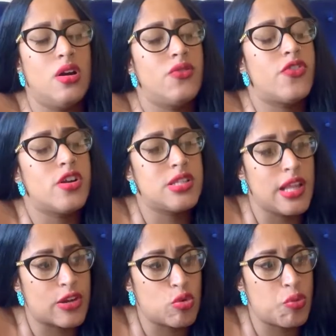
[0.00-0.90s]
for a
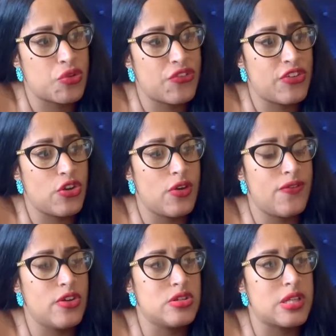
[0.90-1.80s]
select group of you, it
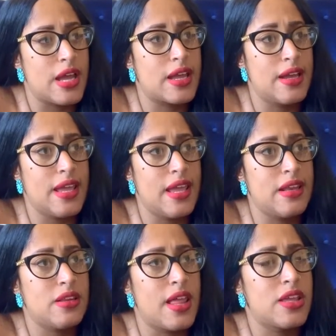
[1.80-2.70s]
feels like,
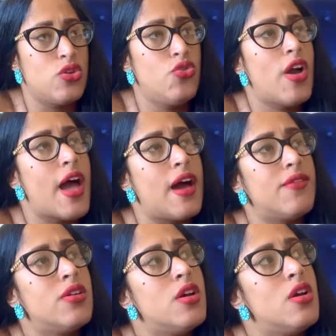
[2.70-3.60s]
again, like you have
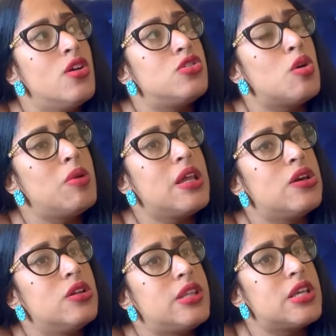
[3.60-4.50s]
so many
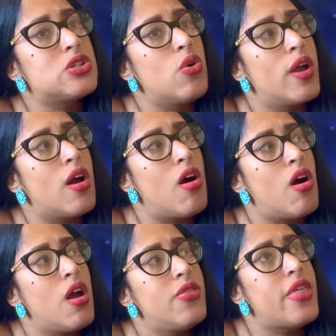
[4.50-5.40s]
good things going
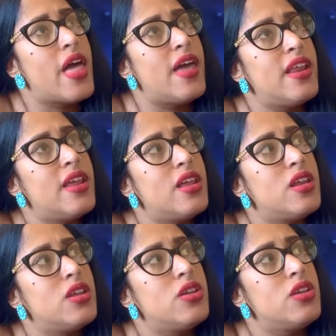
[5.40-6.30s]
on that
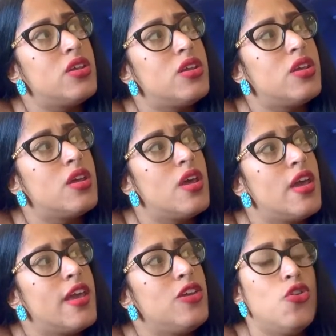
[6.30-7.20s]

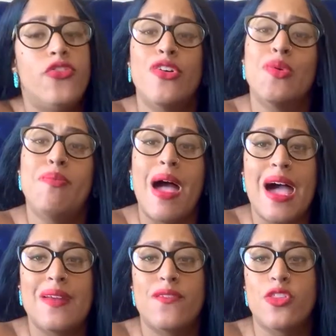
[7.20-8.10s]
you feel
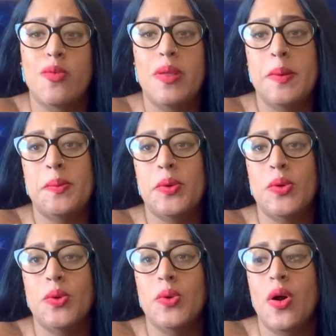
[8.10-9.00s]
bad for the
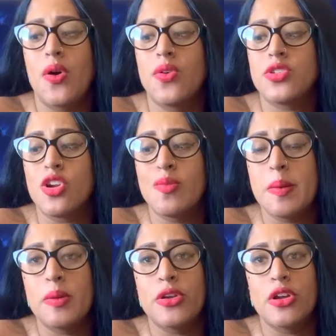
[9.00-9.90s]
people, certain
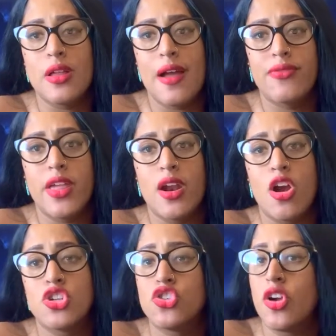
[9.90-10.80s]
people in your life that
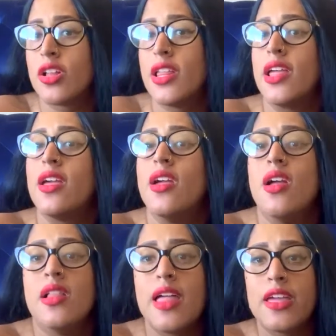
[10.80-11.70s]
are struggling.
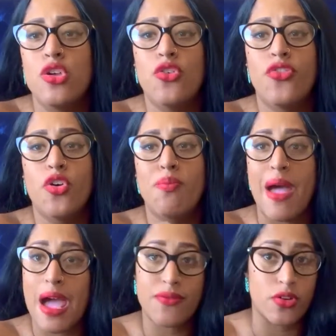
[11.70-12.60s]
Like you feel
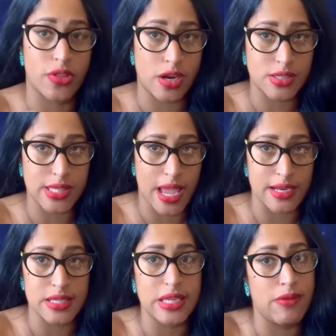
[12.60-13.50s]
bad for their
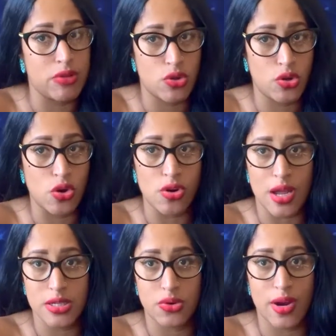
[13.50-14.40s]
sadness, even though you're
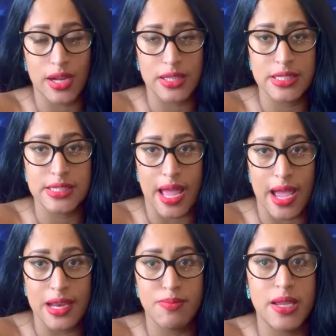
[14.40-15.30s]
not directly
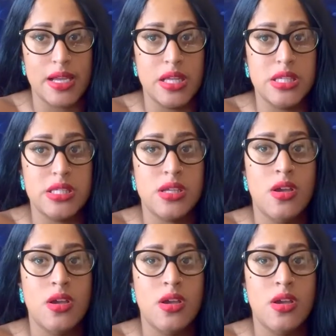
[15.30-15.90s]
sad because